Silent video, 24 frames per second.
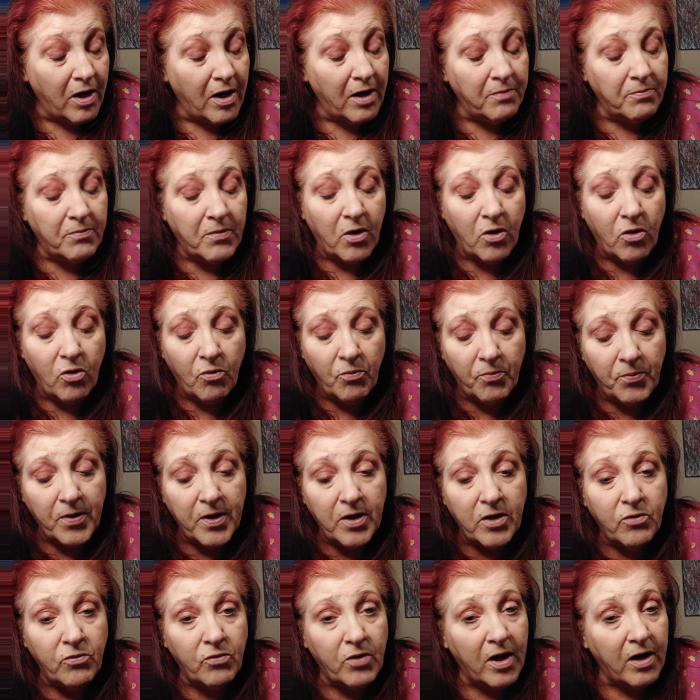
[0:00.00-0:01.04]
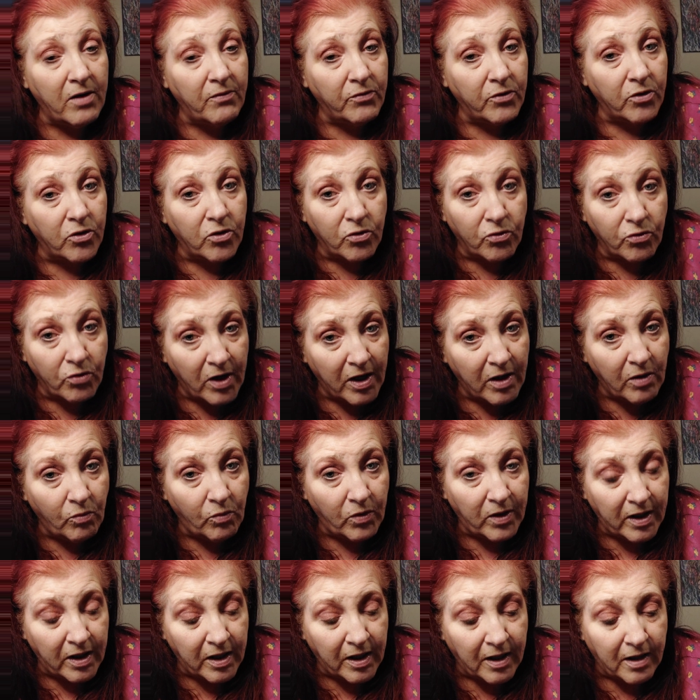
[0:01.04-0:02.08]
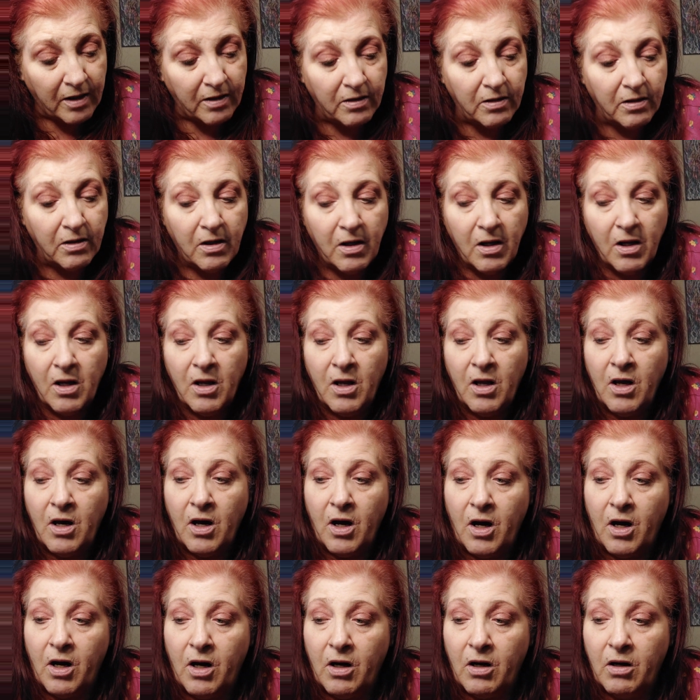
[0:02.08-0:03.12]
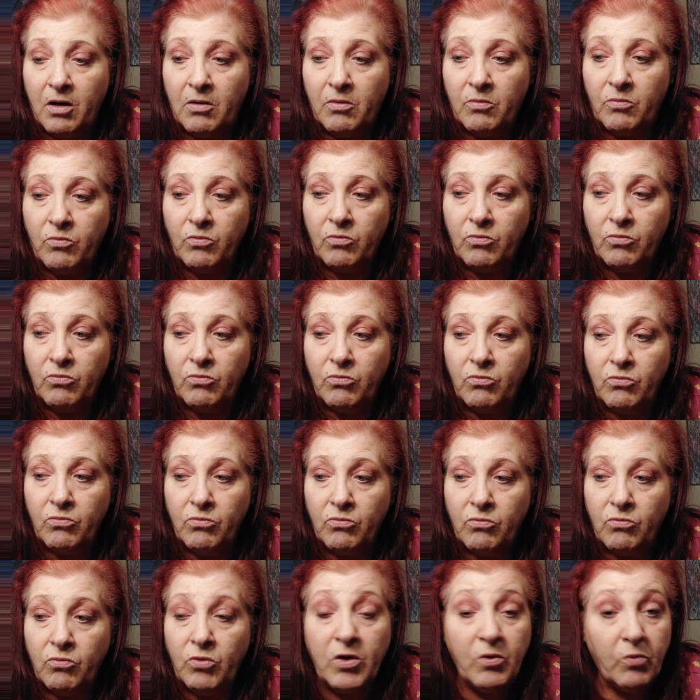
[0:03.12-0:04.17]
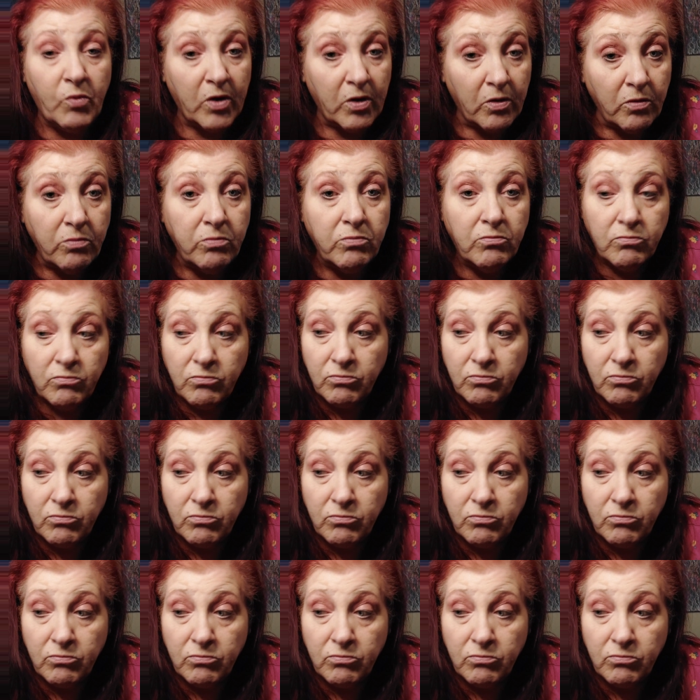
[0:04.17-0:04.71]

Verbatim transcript: I'm hoping you have a great weekend. Um, we will.